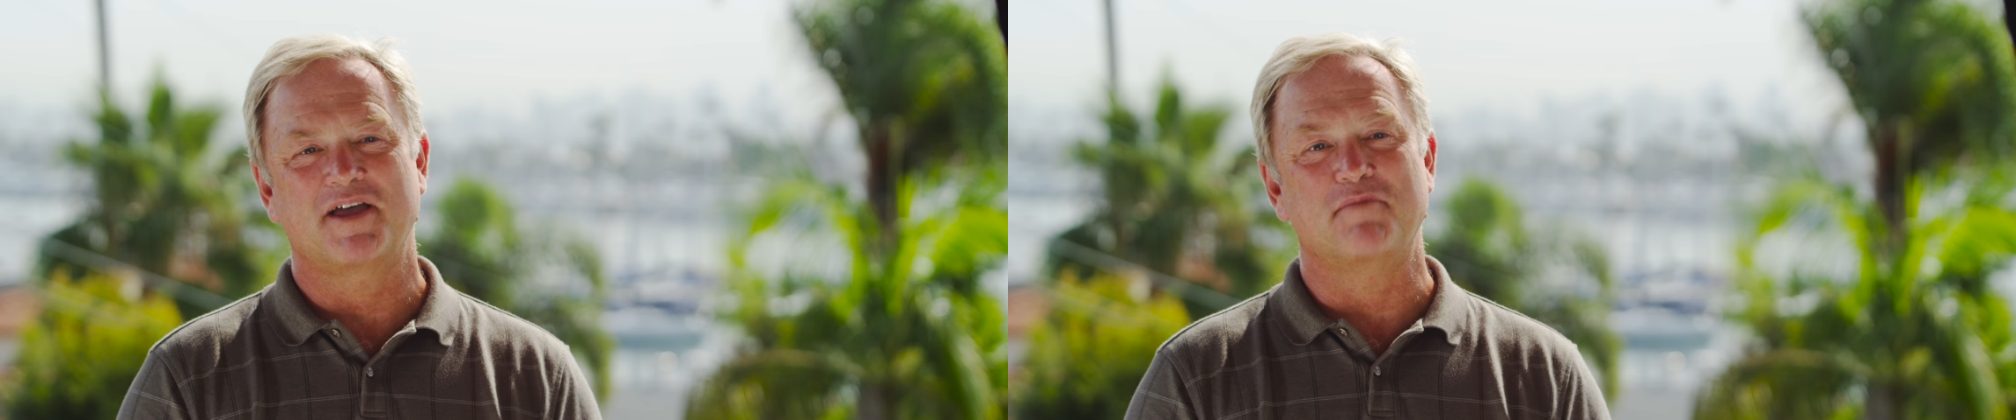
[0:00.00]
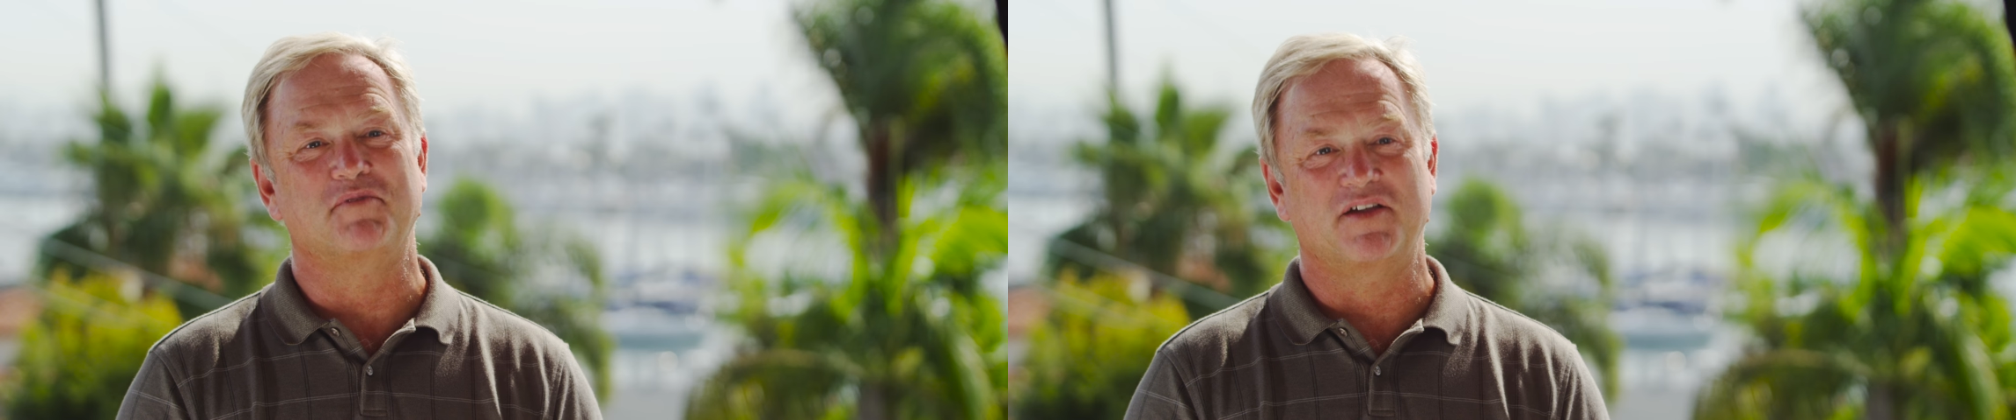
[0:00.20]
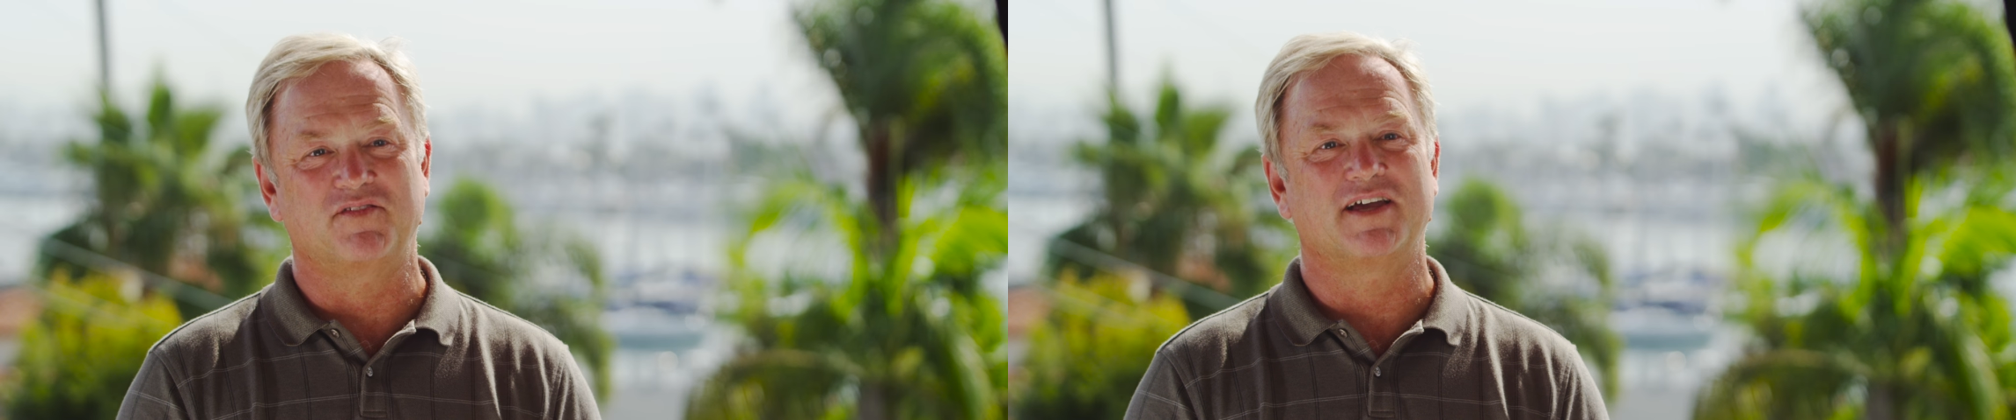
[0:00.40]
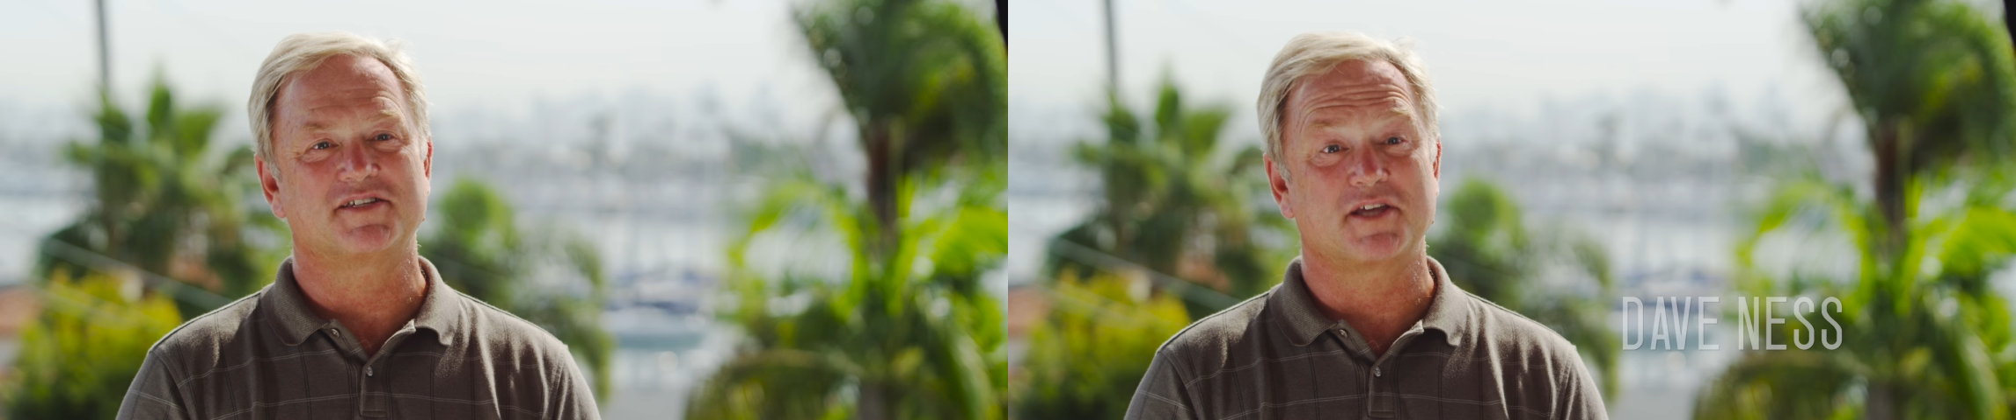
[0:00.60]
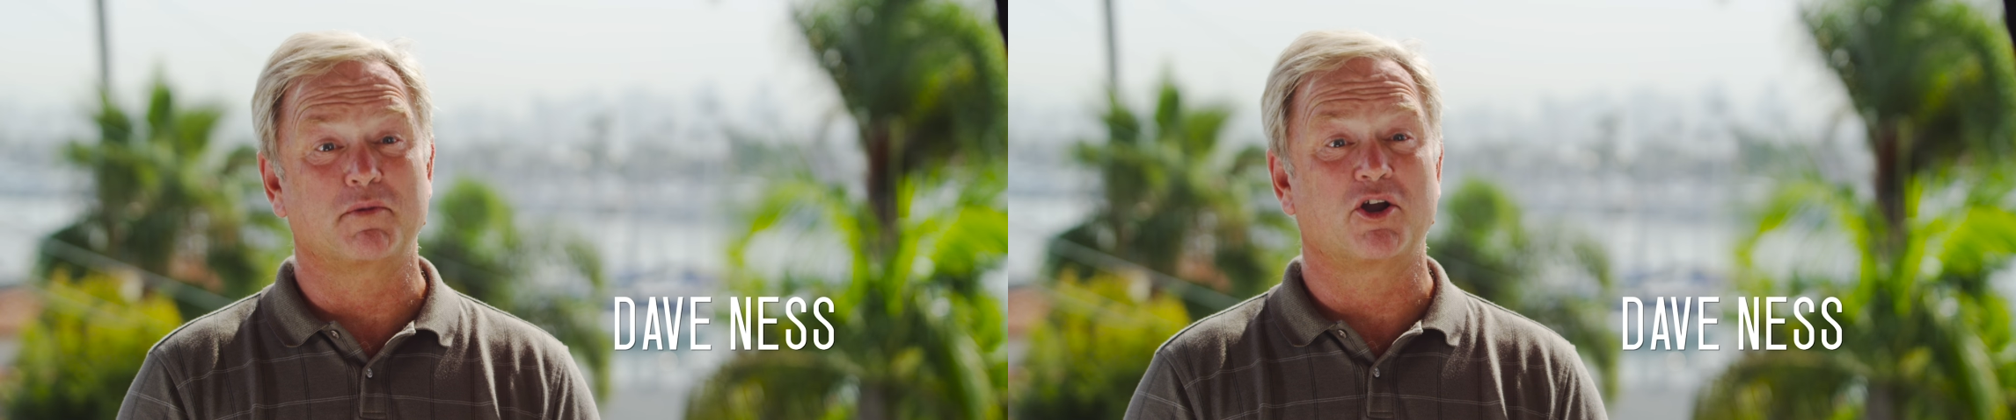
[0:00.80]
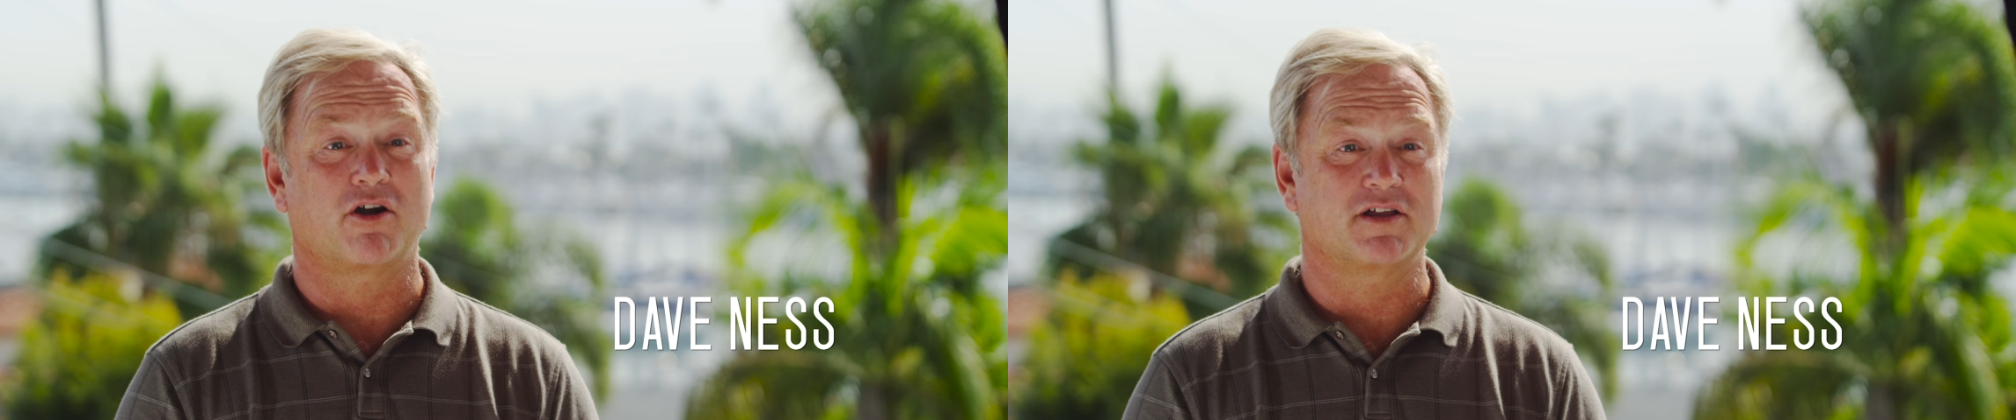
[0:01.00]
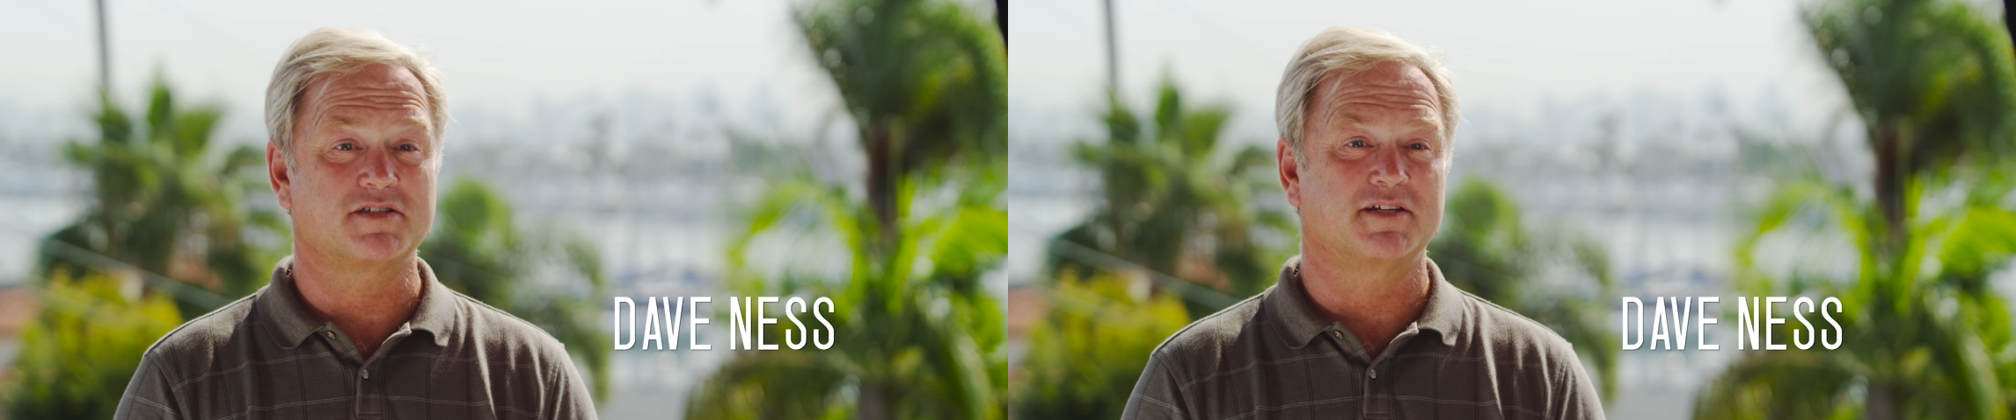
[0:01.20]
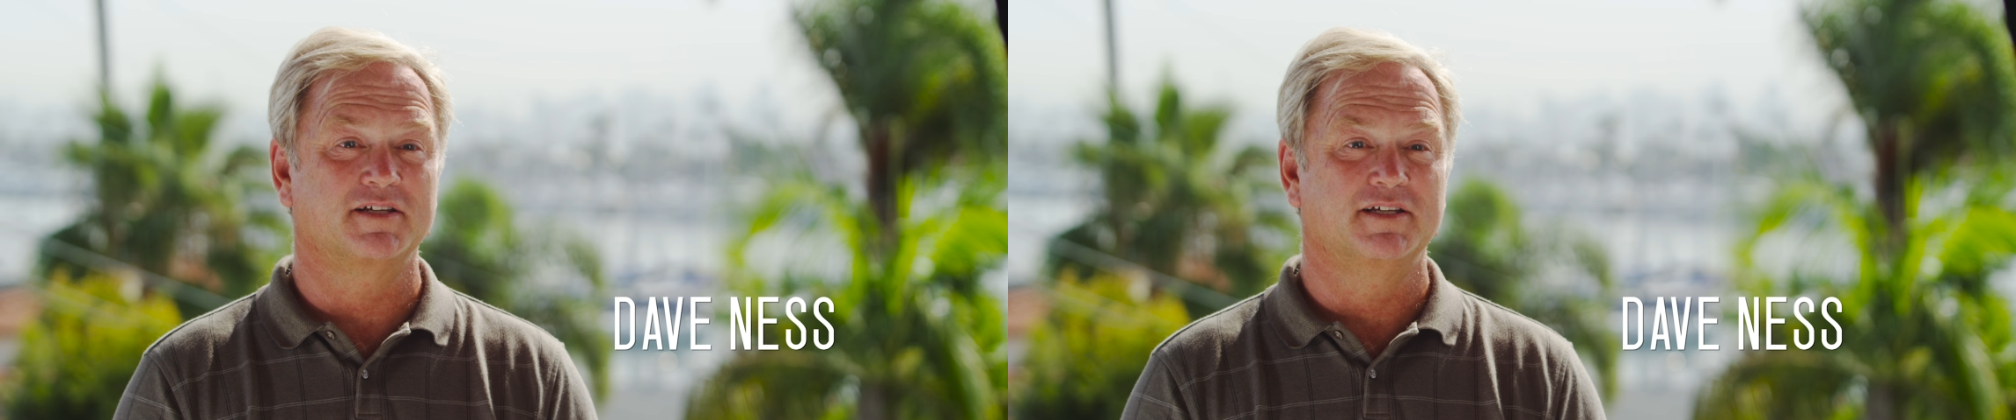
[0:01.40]
I'm Dave Ness, I'm an
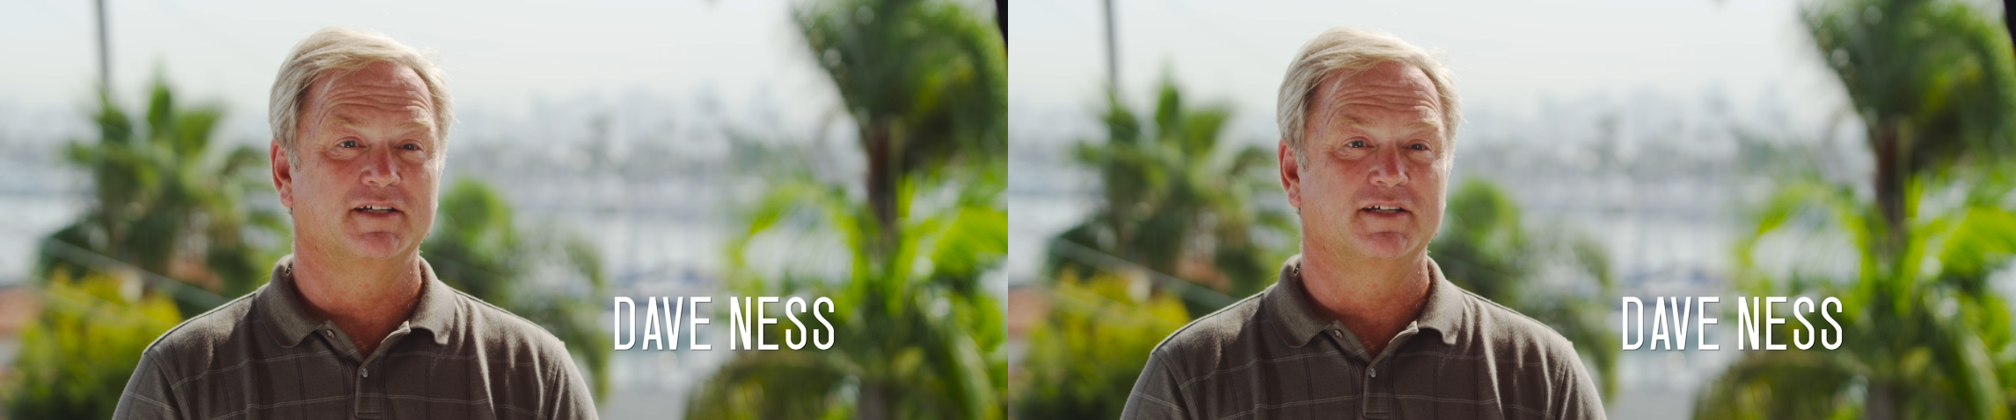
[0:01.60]
artist.